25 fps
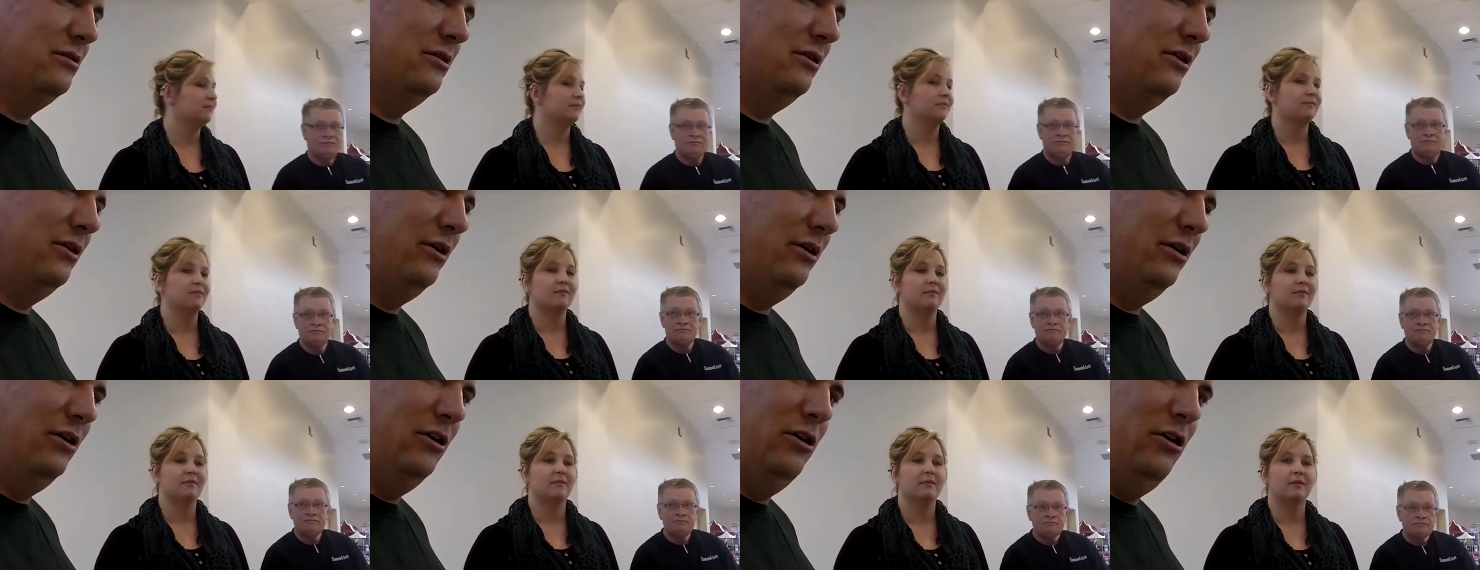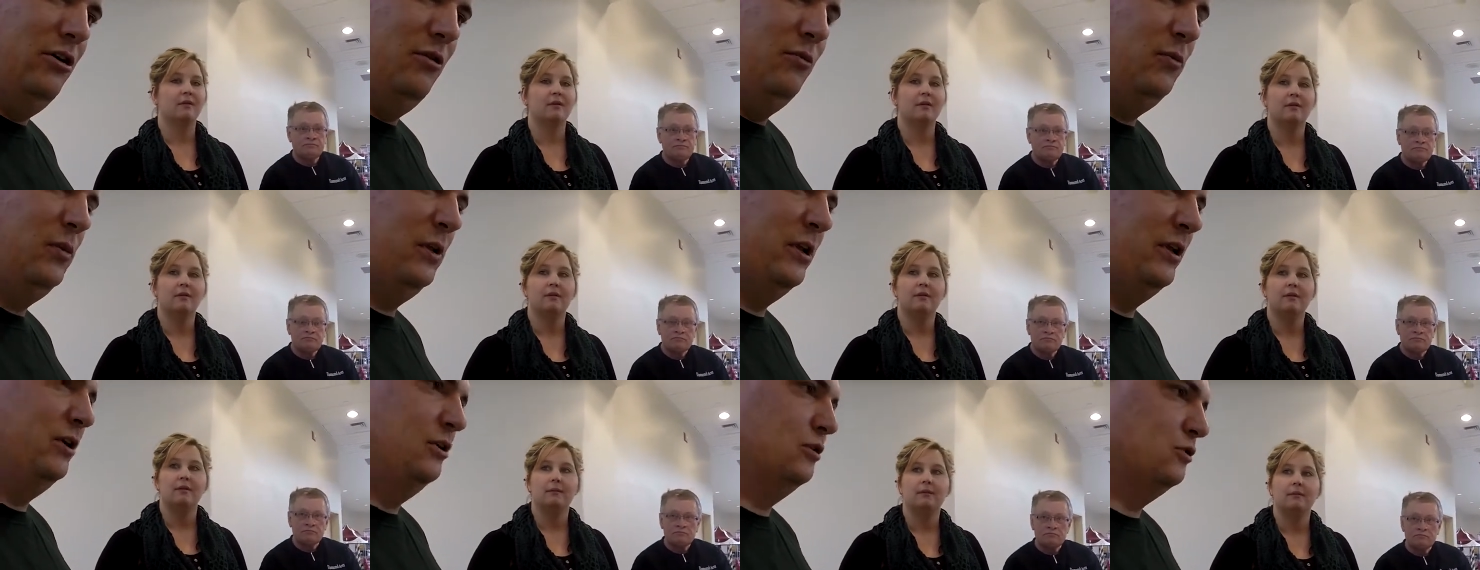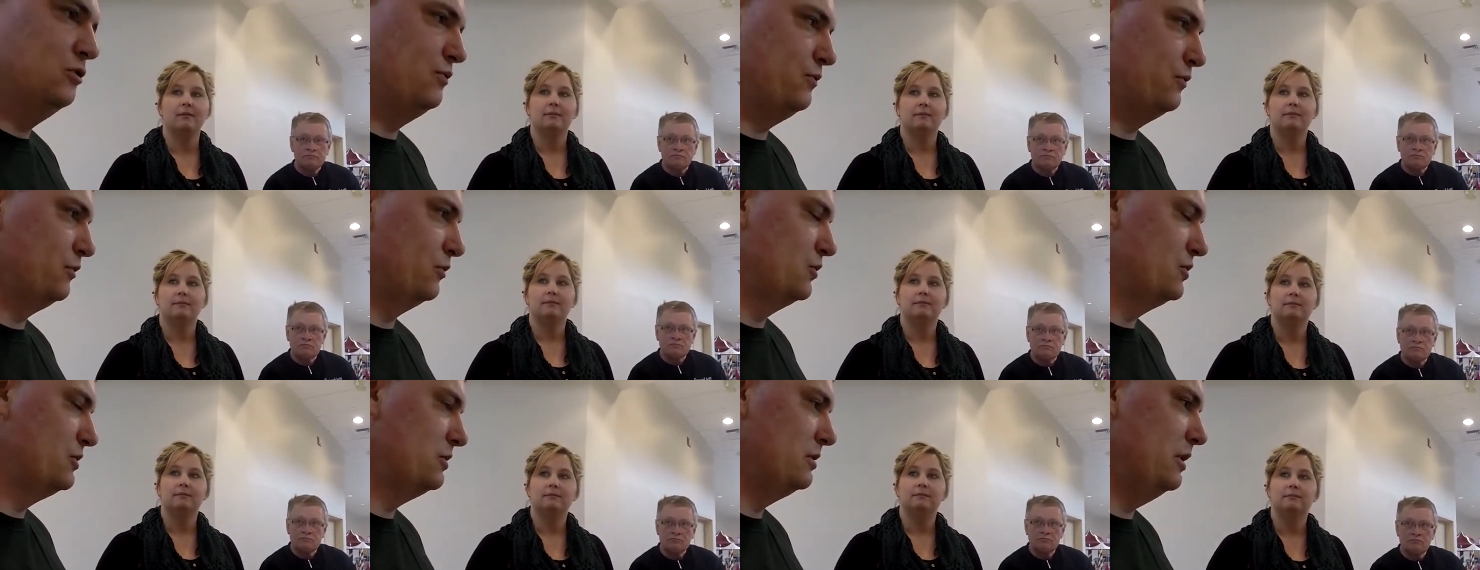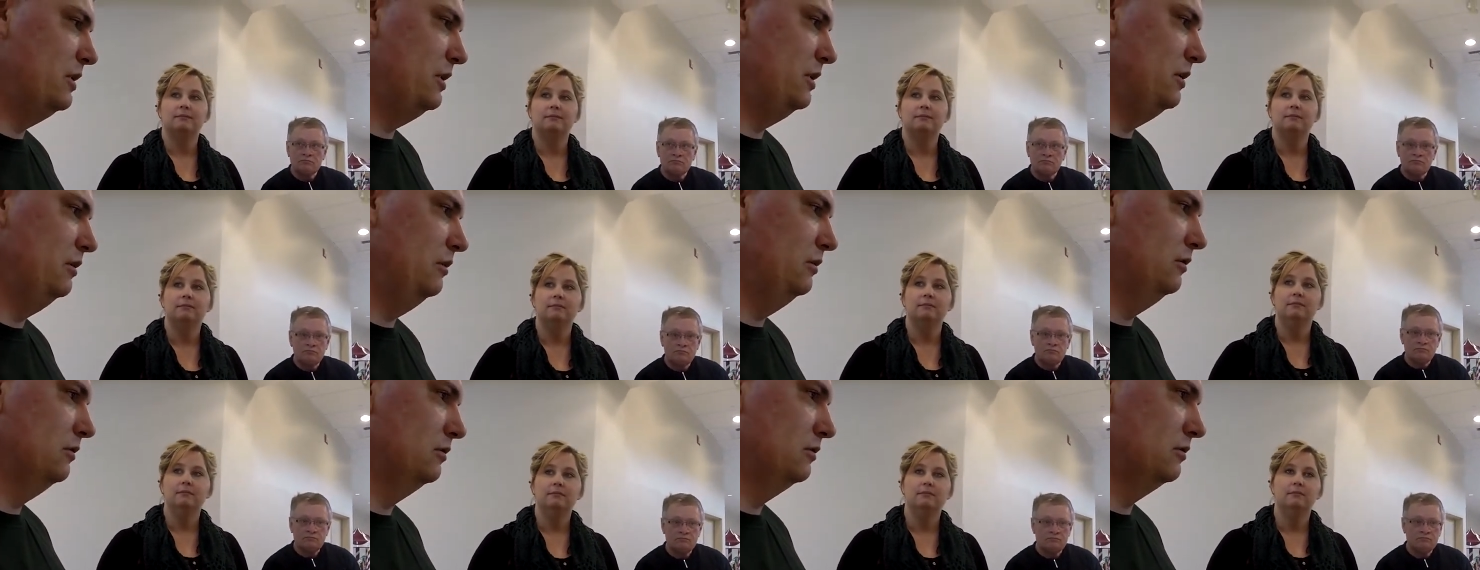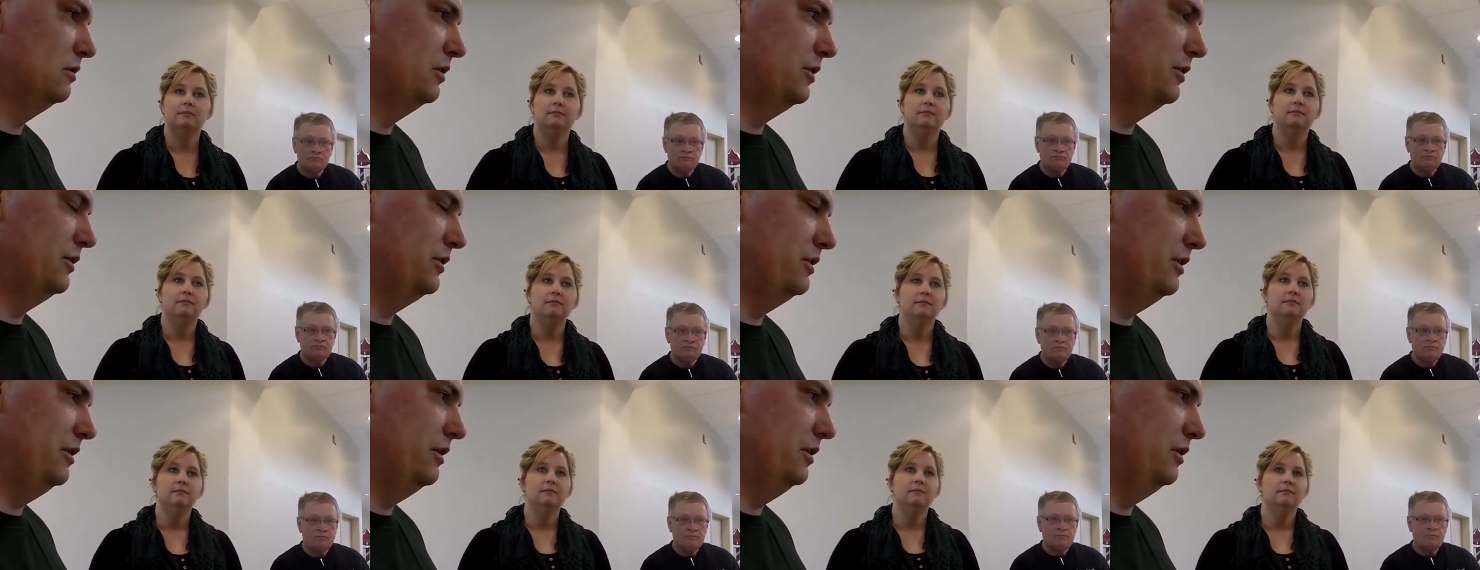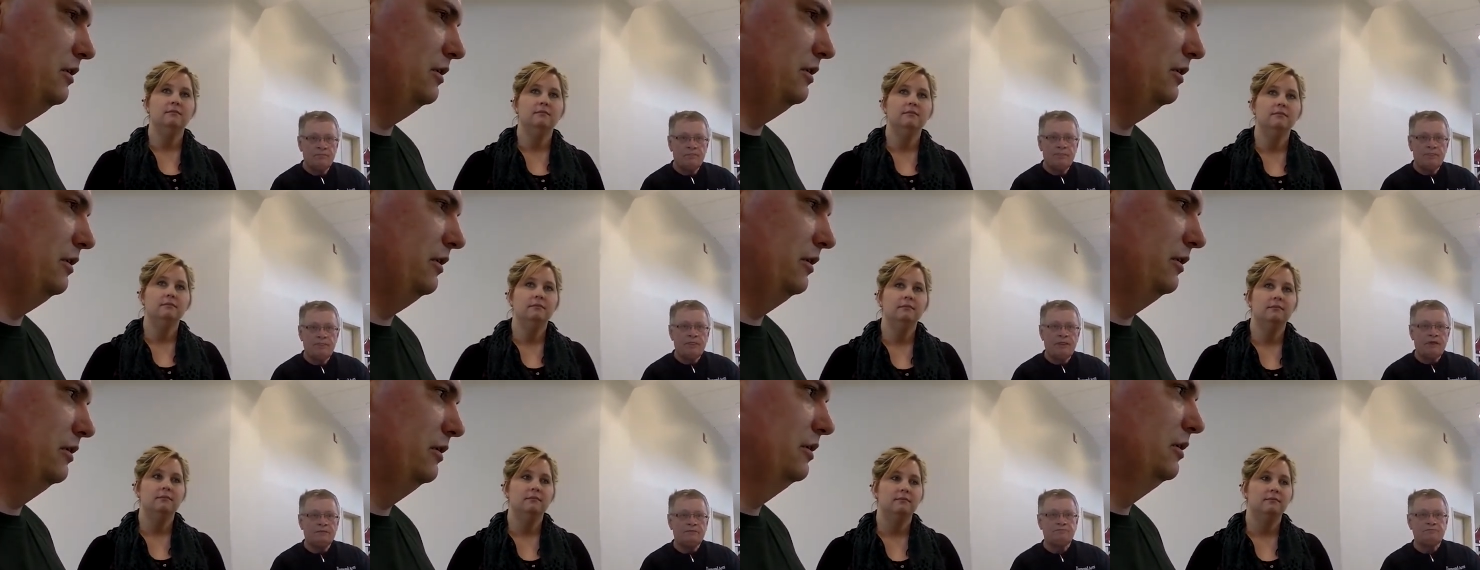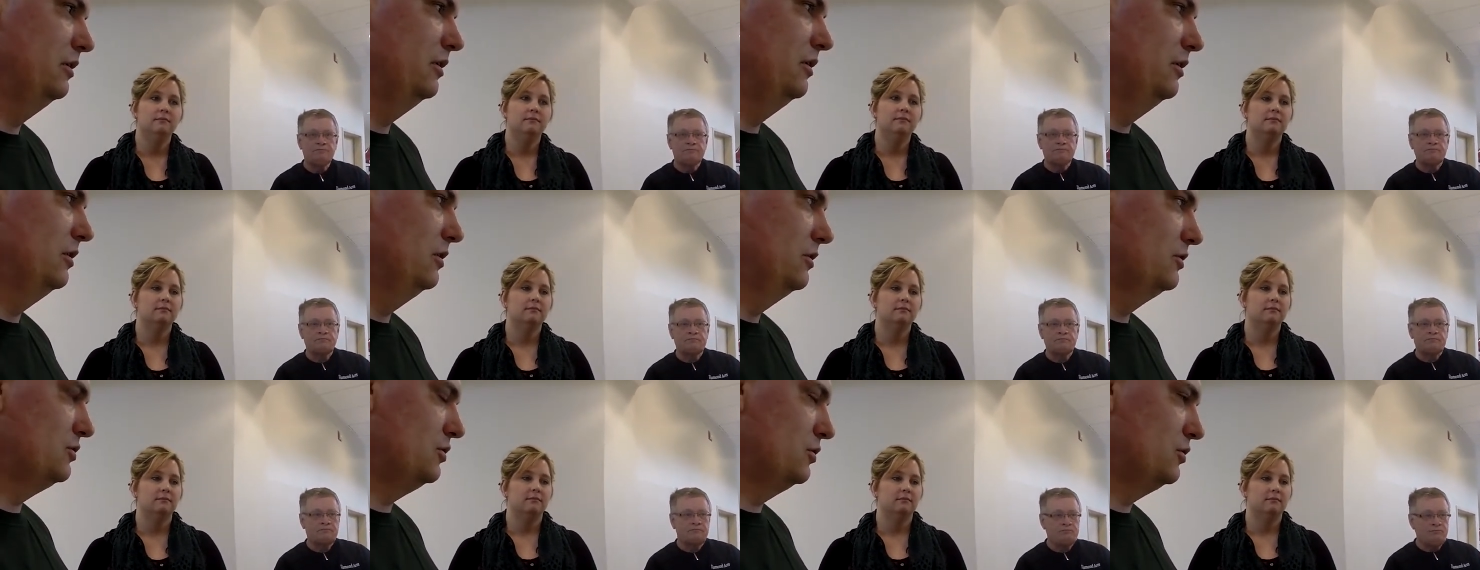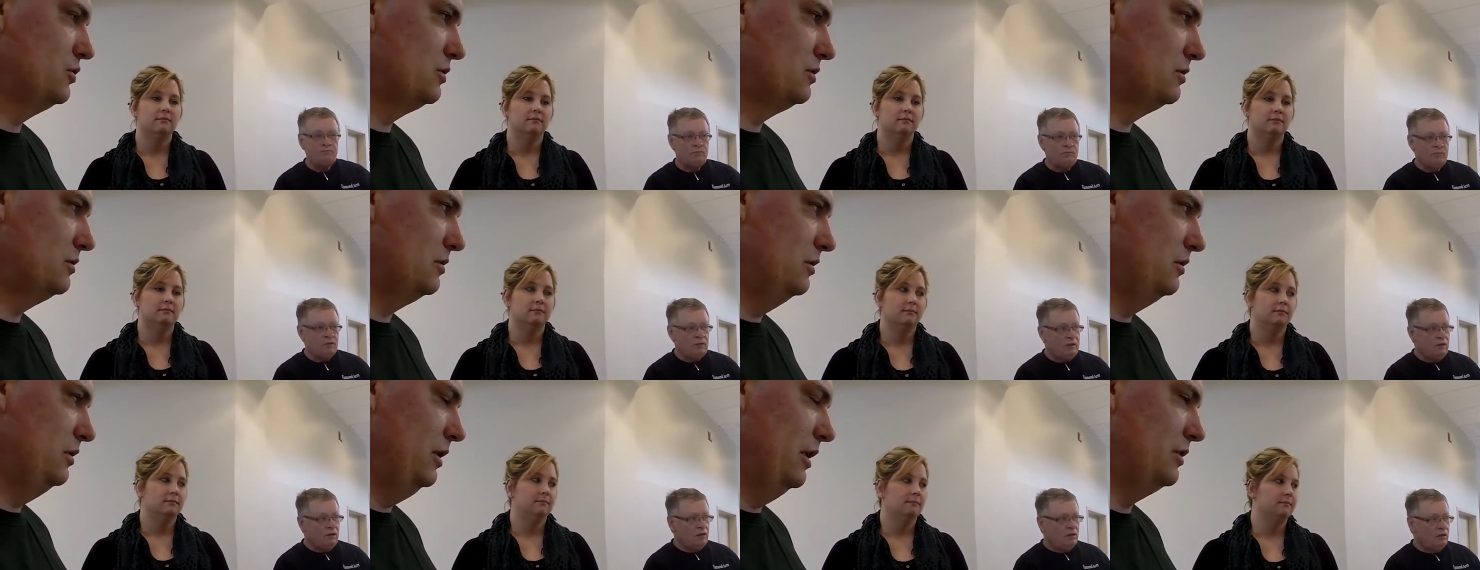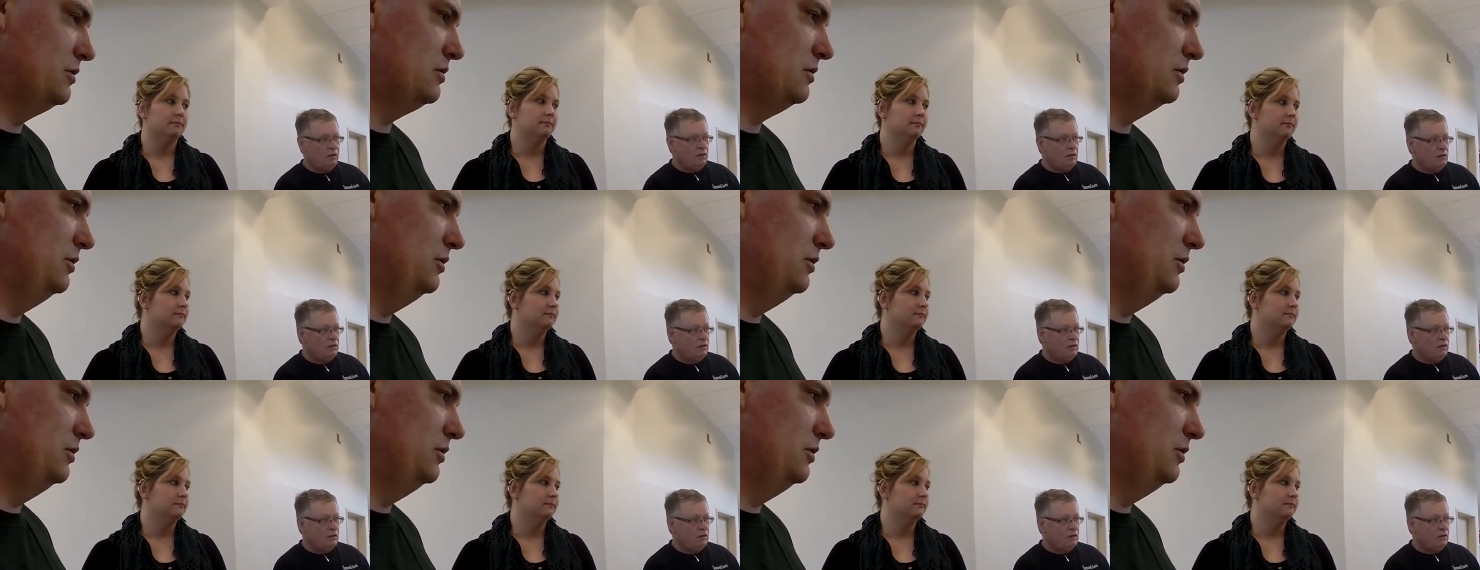Speaker 1: uh, planes for sale or are they uh, just as a